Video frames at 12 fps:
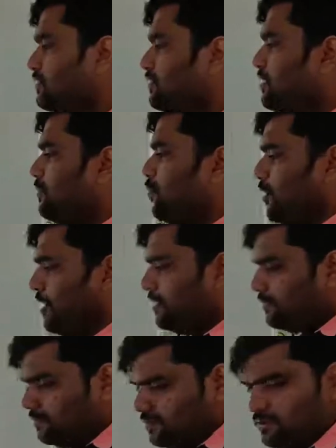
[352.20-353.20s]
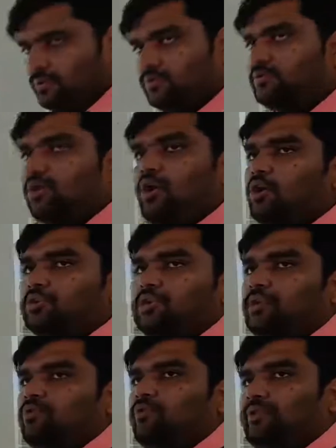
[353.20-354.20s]
The
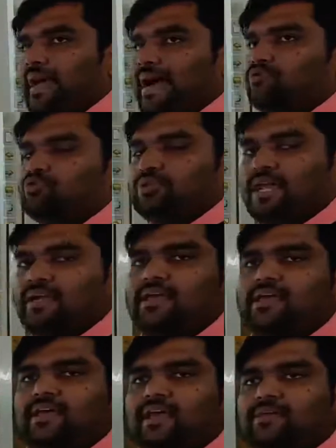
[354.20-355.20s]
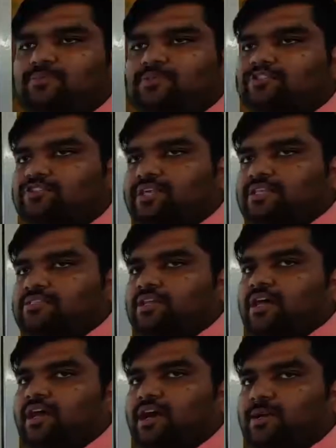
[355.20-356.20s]
author moving outside and Mr.
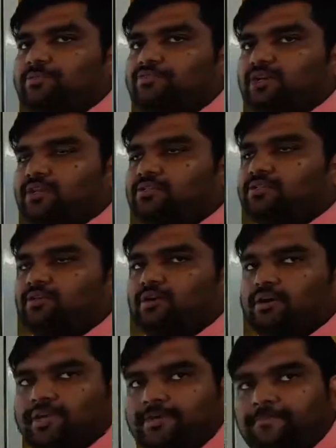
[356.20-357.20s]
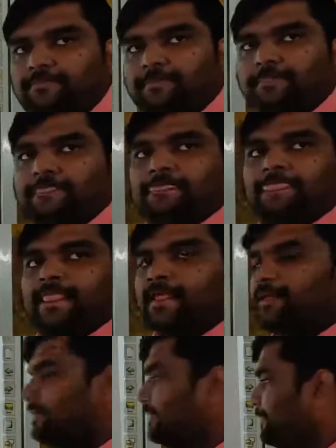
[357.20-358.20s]
Jasler upstairs. Okay?
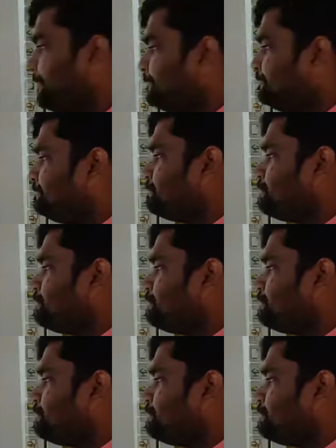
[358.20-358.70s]
Now,